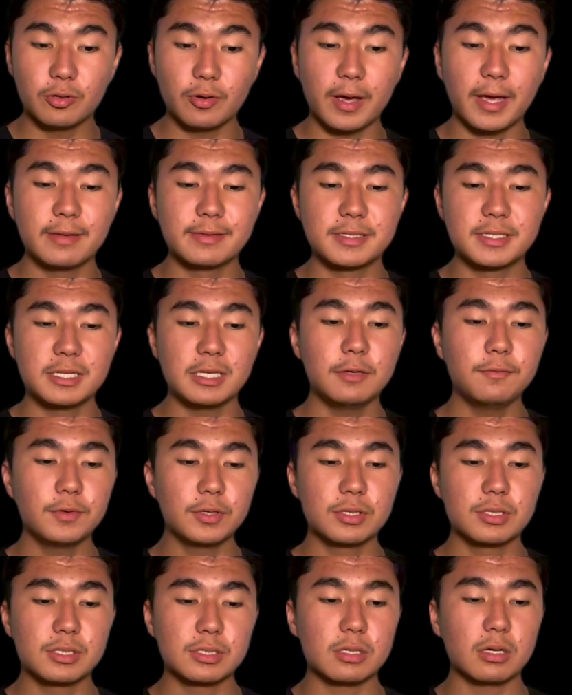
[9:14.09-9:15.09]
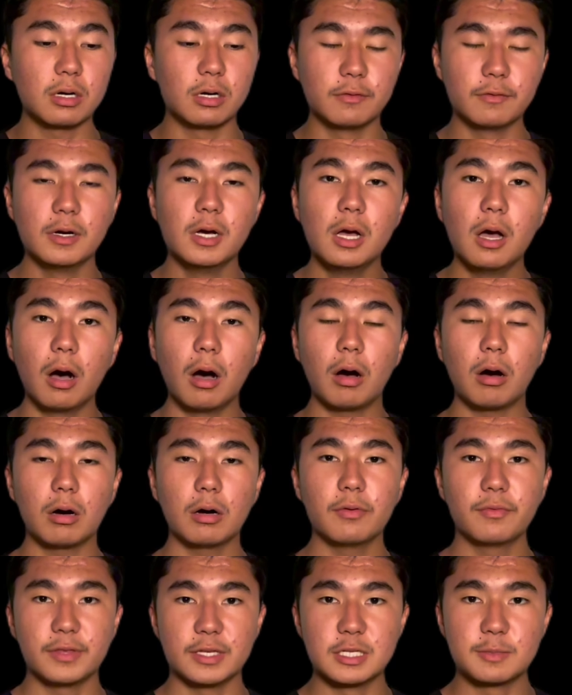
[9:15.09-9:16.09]
and see if you could solve all of
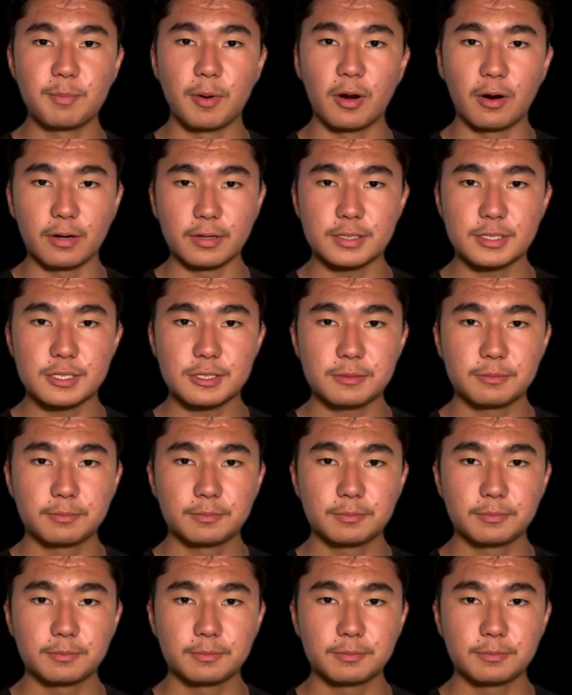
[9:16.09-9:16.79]
these parts.